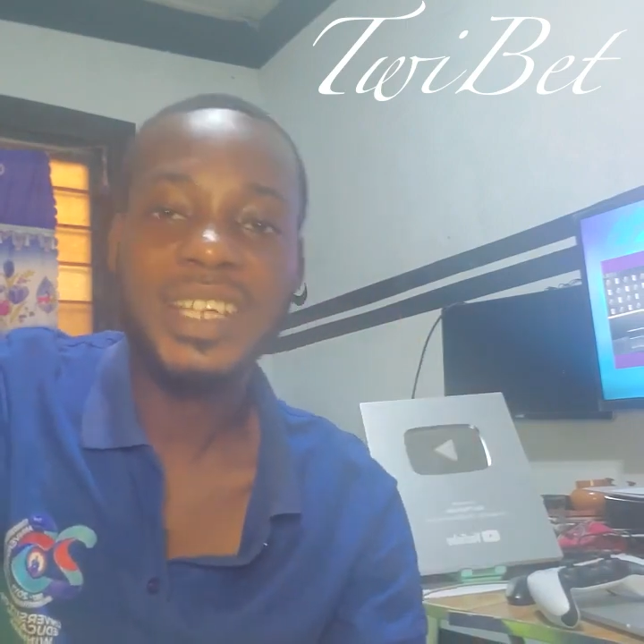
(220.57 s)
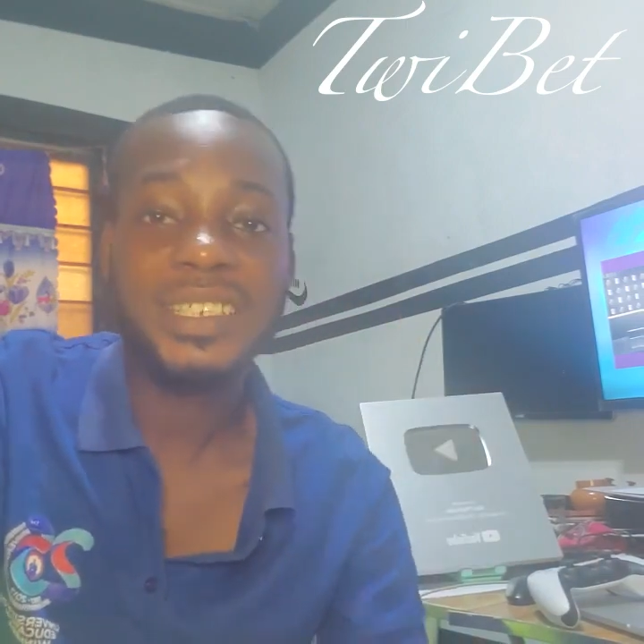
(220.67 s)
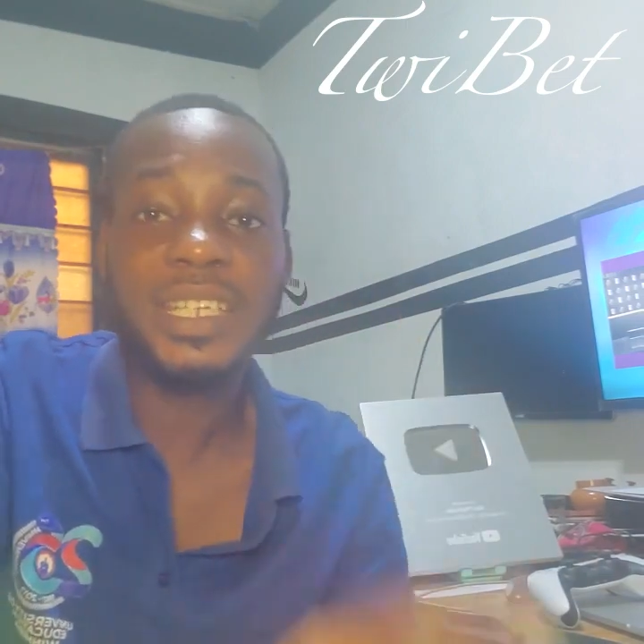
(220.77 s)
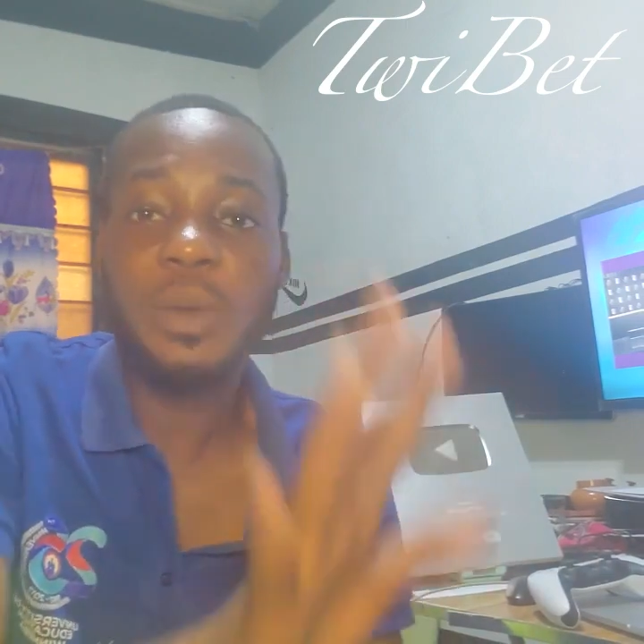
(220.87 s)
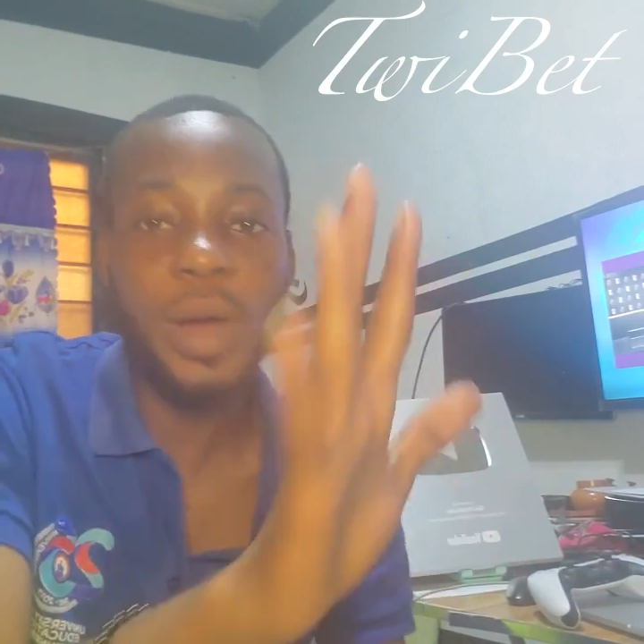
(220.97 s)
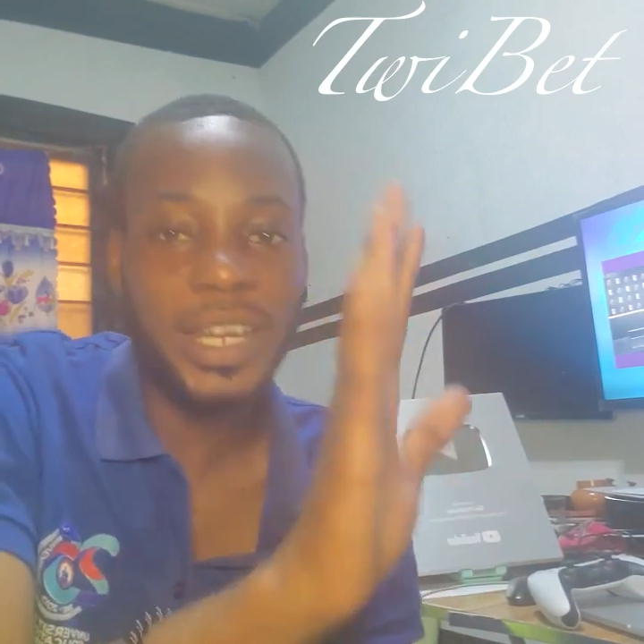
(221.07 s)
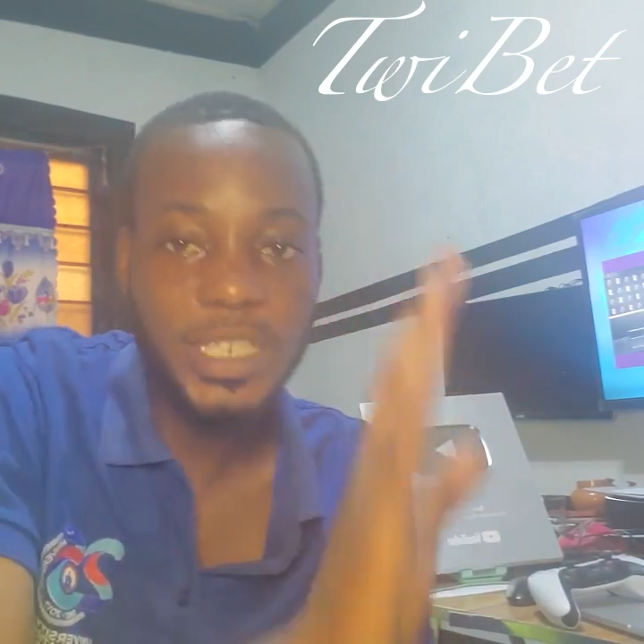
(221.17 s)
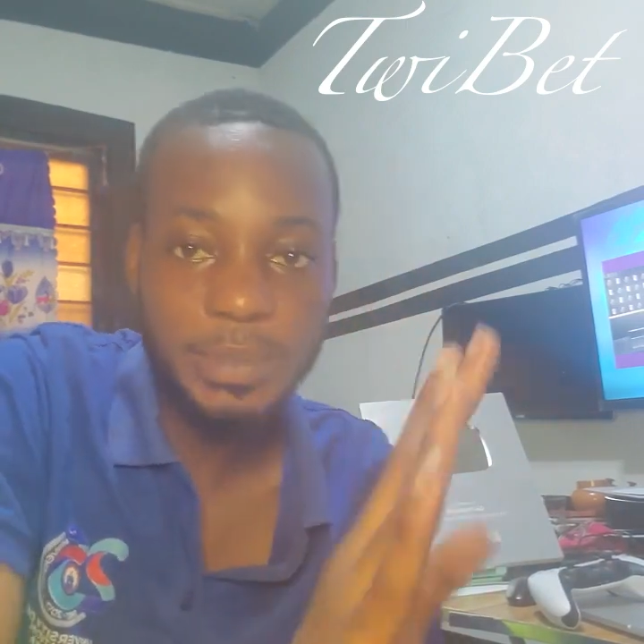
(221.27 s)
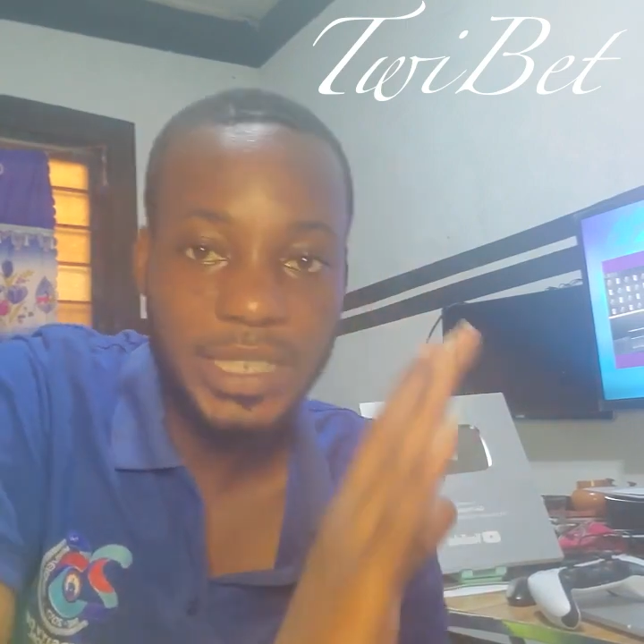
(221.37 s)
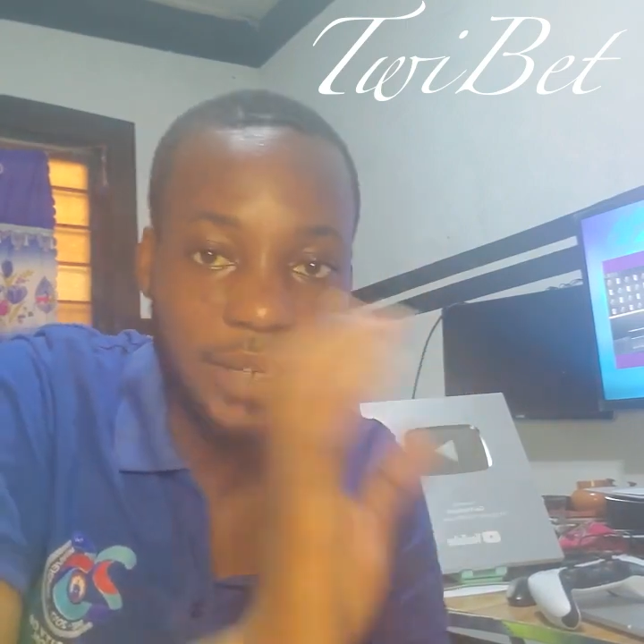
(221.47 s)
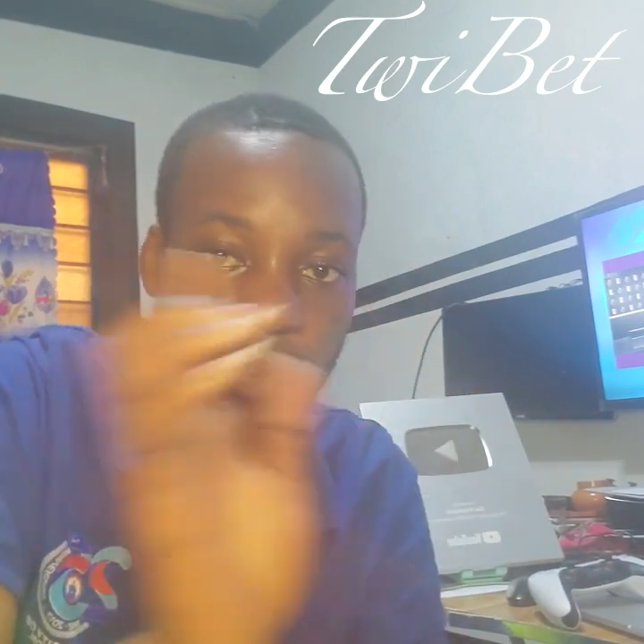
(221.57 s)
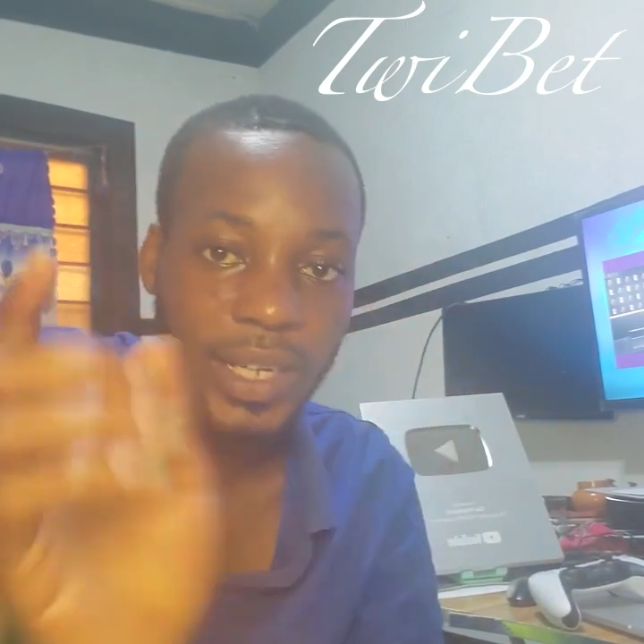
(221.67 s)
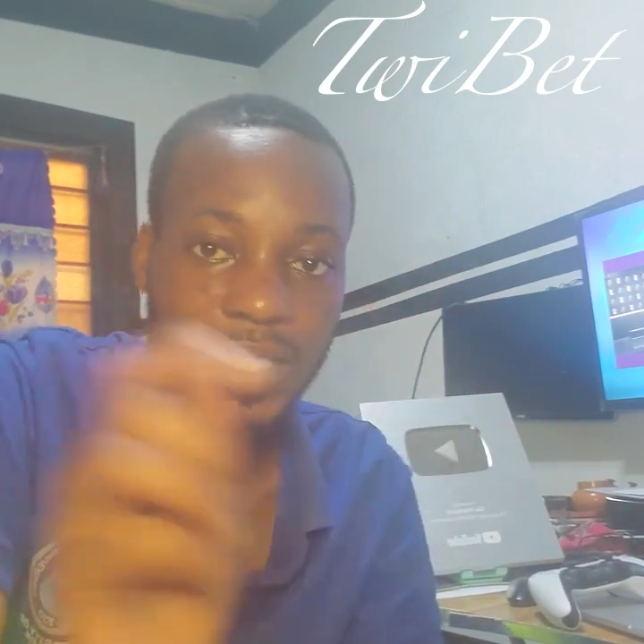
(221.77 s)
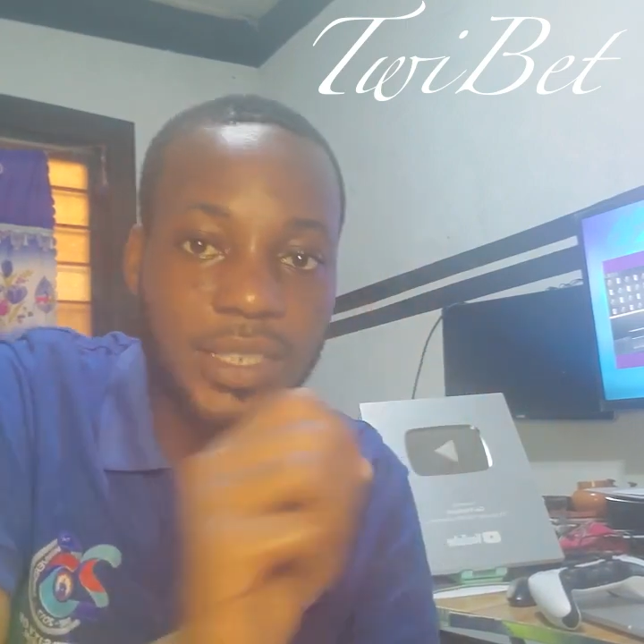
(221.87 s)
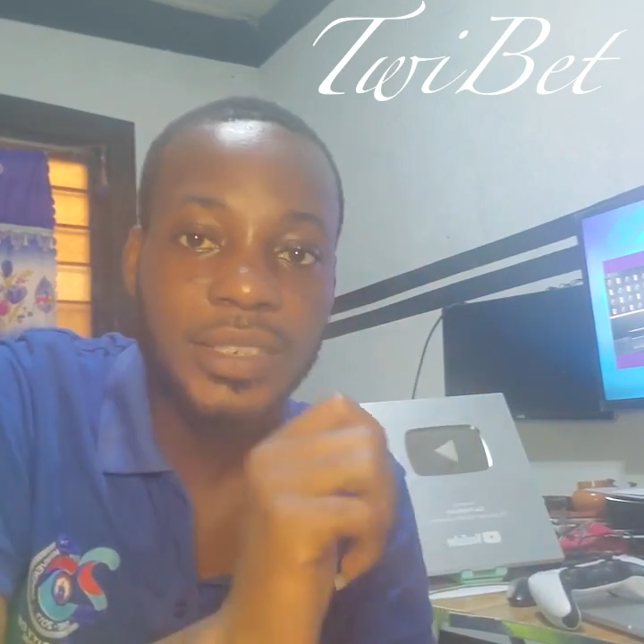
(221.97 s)
Send a 1S bet. I
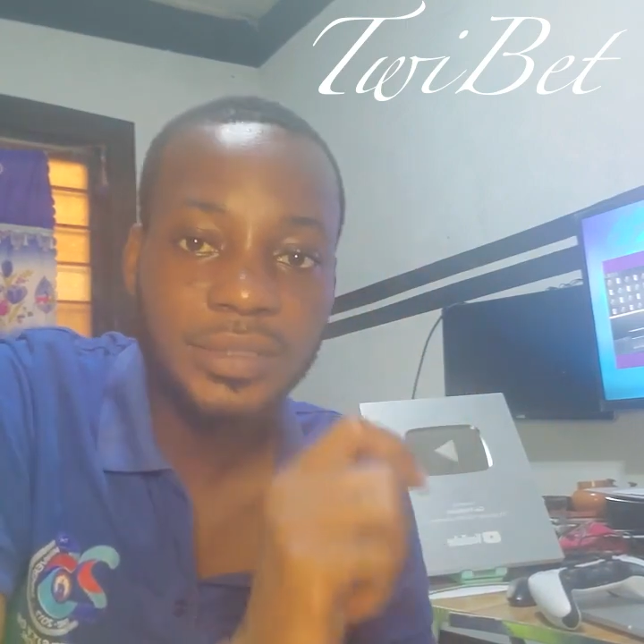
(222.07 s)
forget.